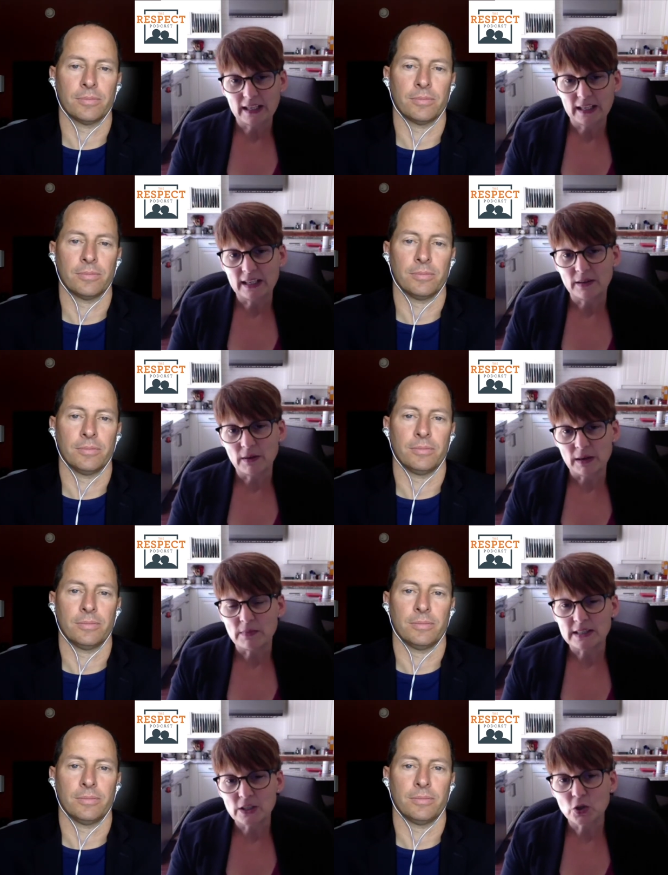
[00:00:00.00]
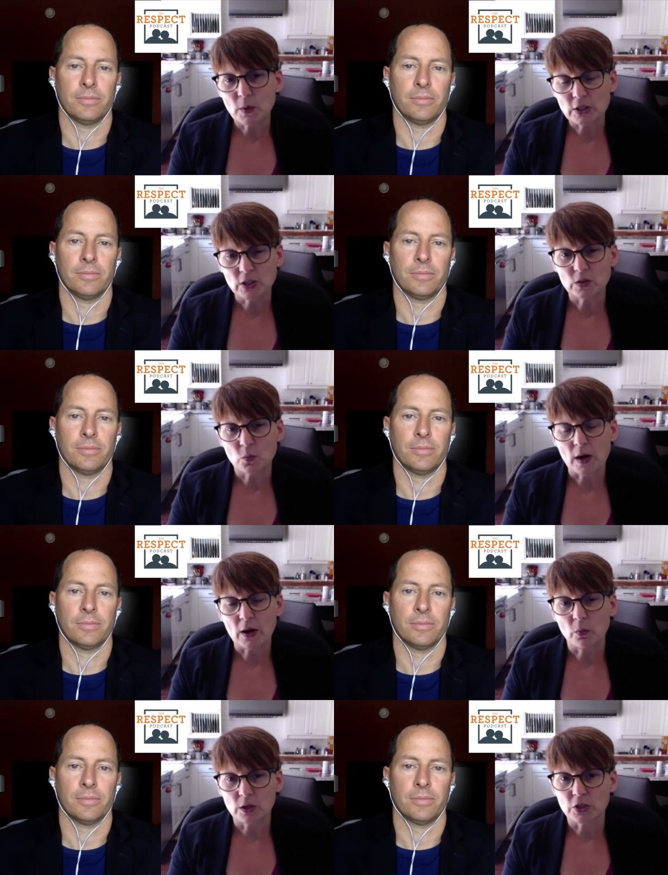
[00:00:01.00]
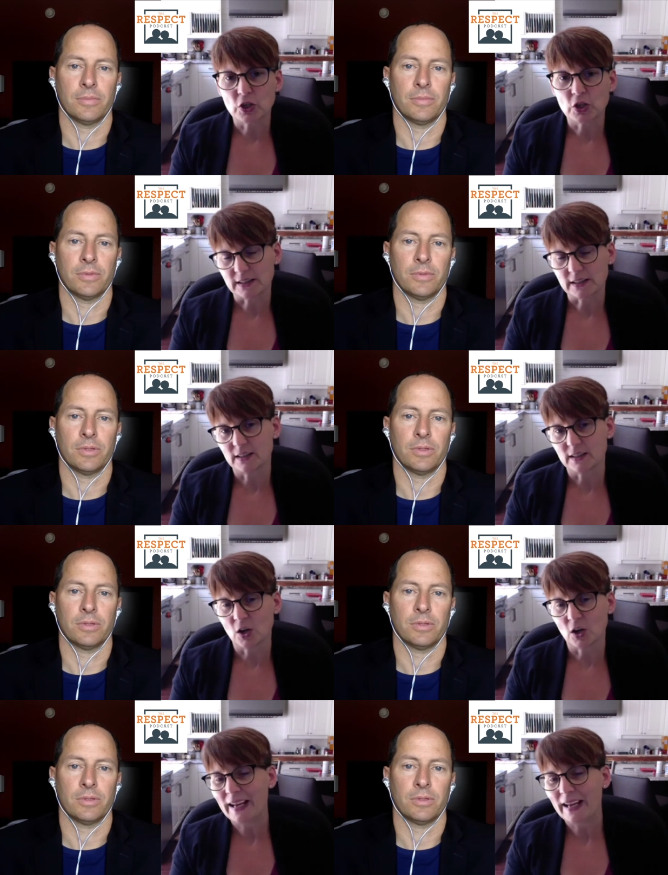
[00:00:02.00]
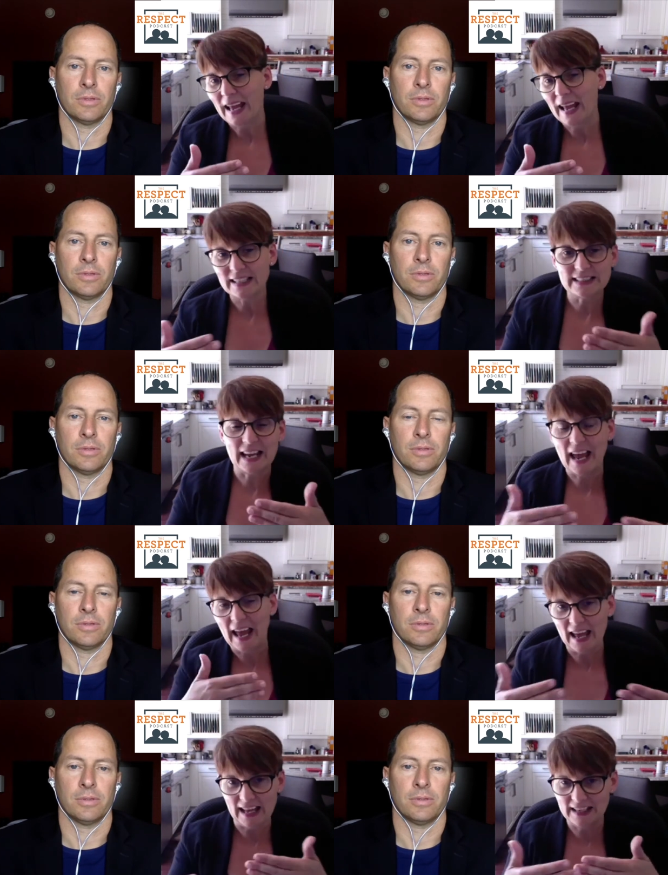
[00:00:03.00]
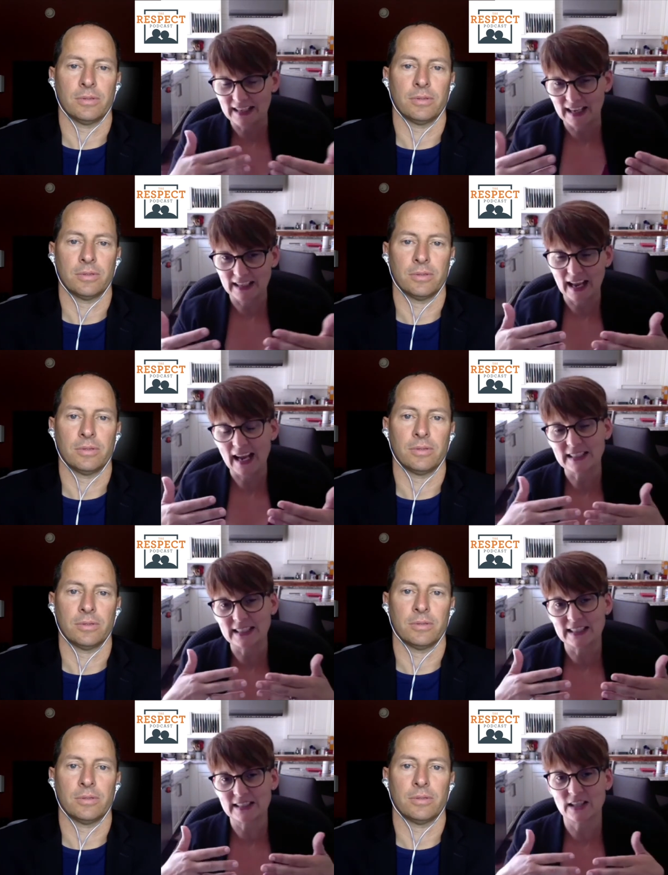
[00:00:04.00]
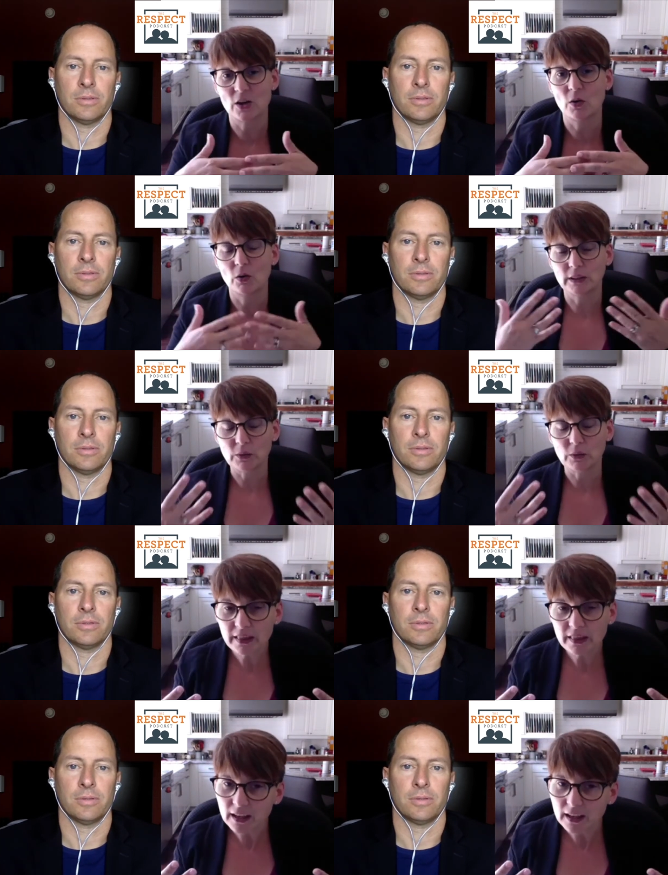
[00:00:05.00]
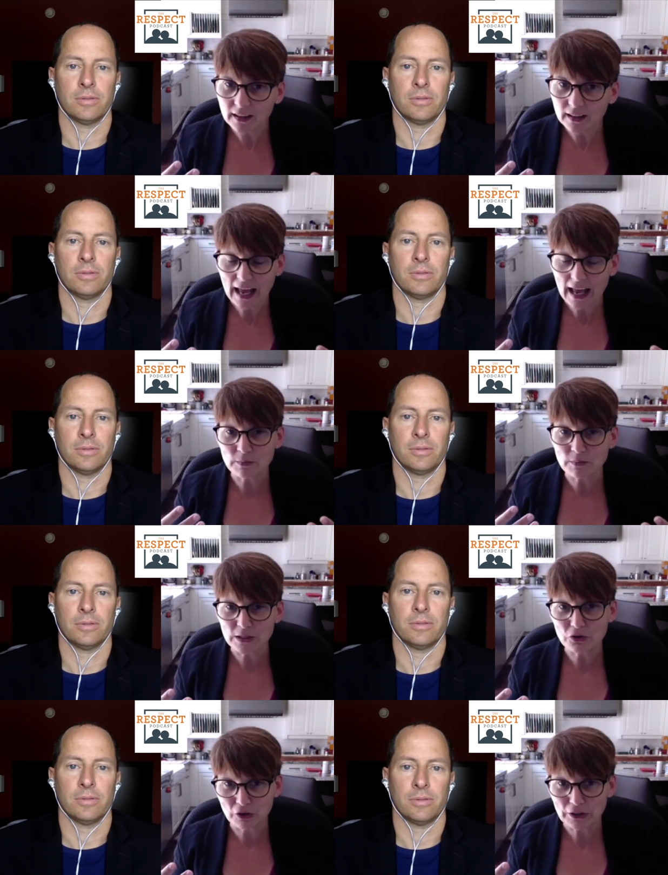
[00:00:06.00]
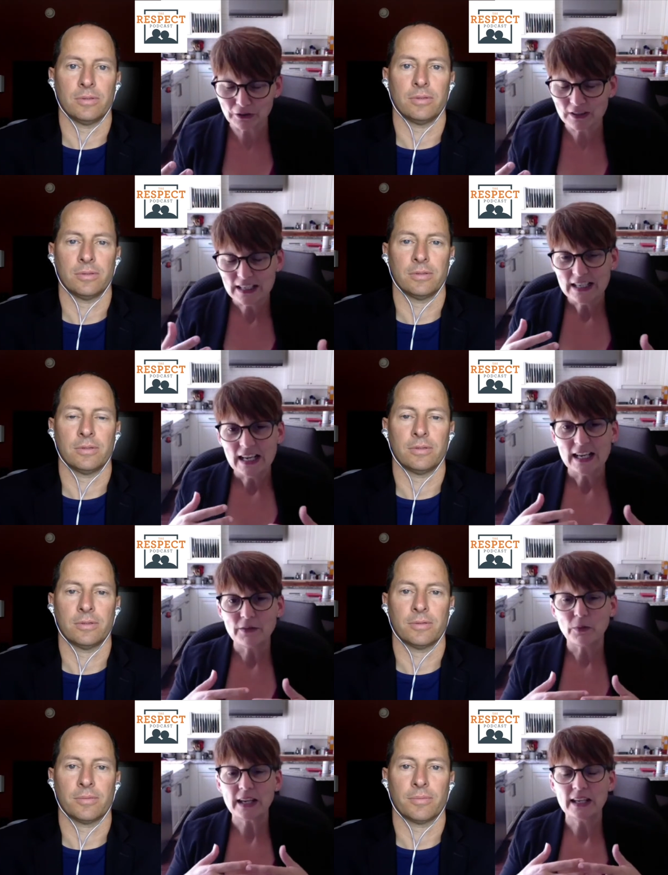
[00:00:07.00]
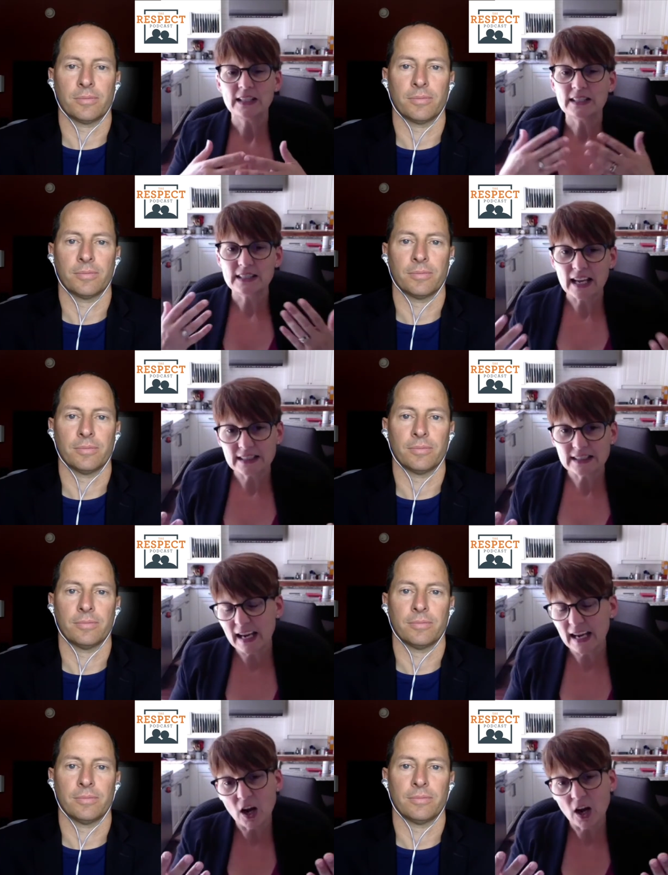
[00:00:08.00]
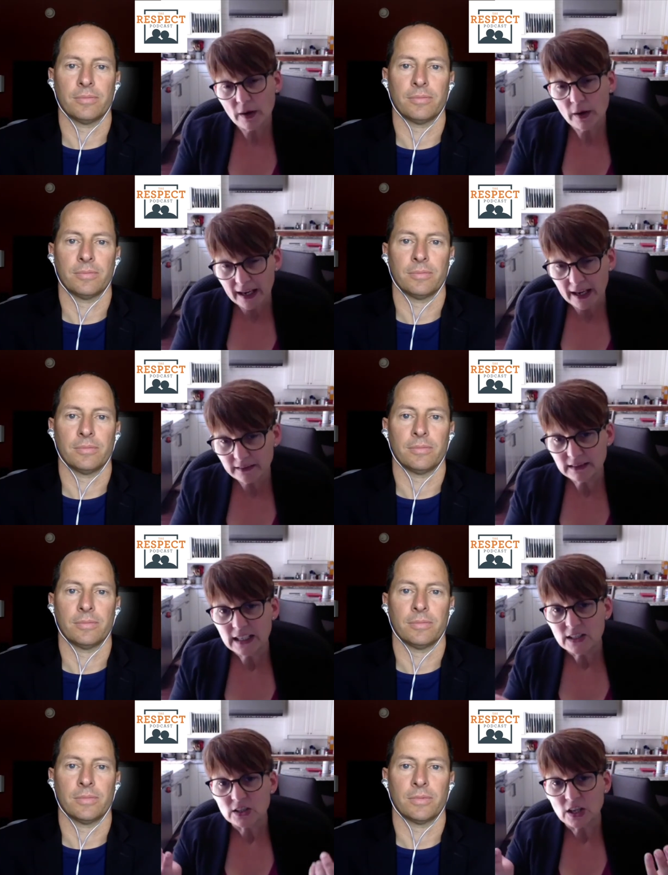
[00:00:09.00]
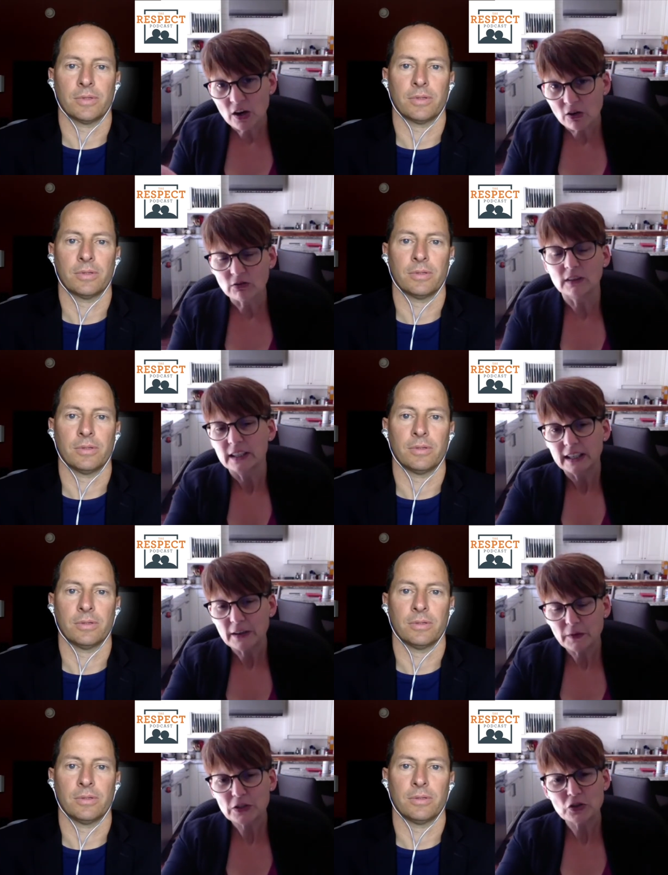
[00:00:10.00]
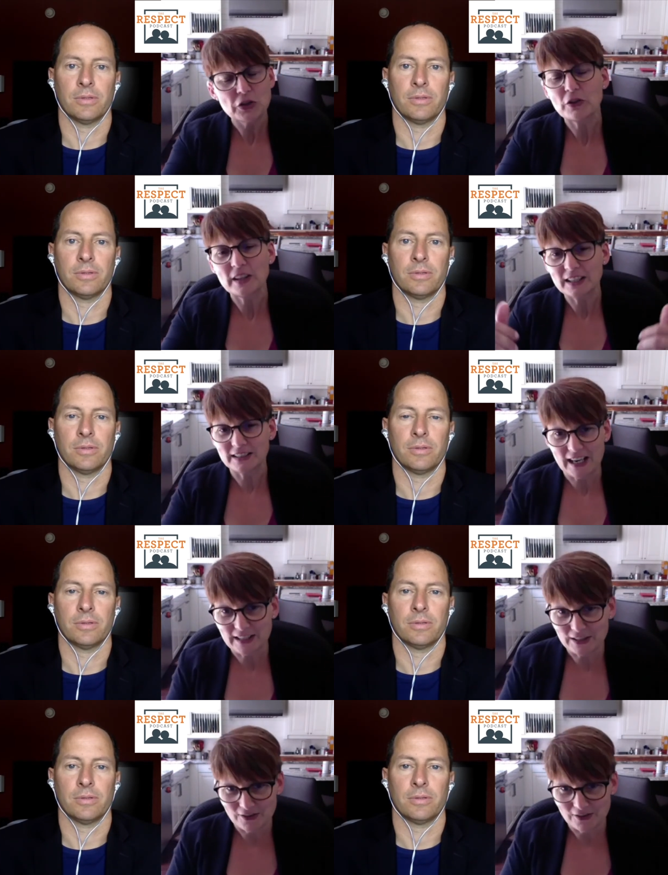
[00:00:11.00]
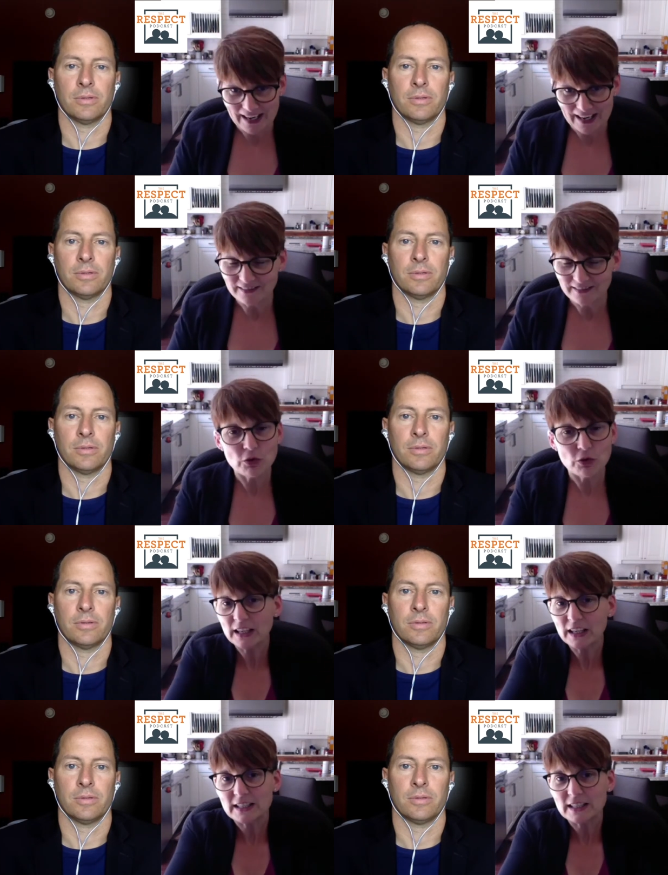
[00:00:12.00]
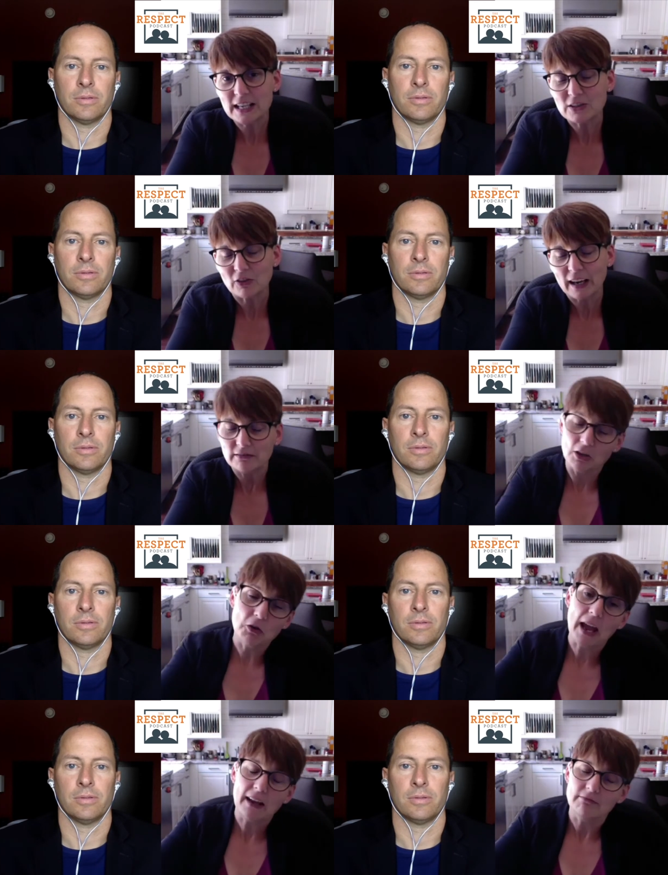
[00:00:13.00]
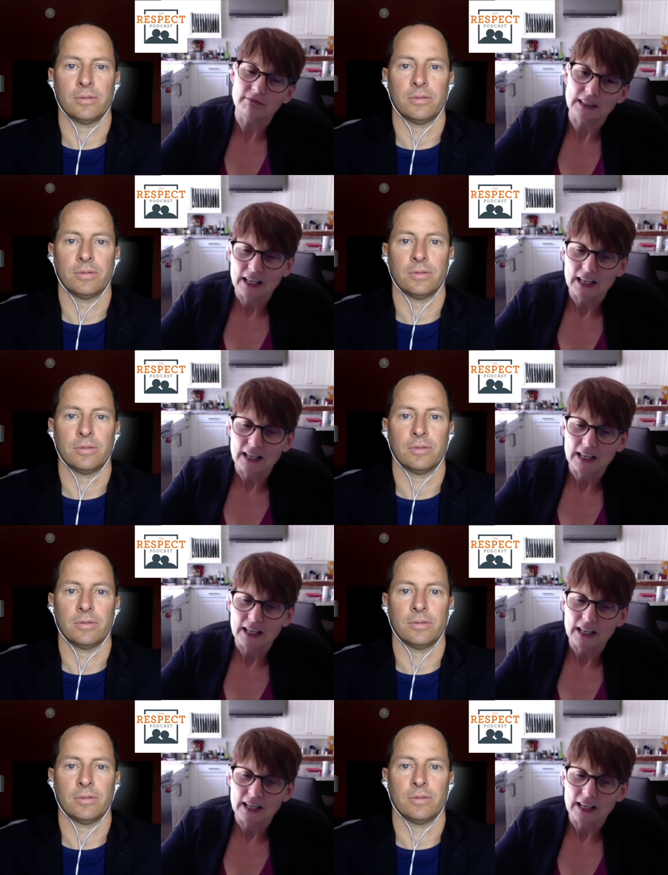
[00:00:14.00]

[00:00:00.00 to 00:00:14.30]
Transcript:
Speaker 1: can, in, in situations where we're just going head to head and acting as though only one thing can be true, if we can instead say, okay, so if it's true that it tastes great, you think it tastes great. Okay,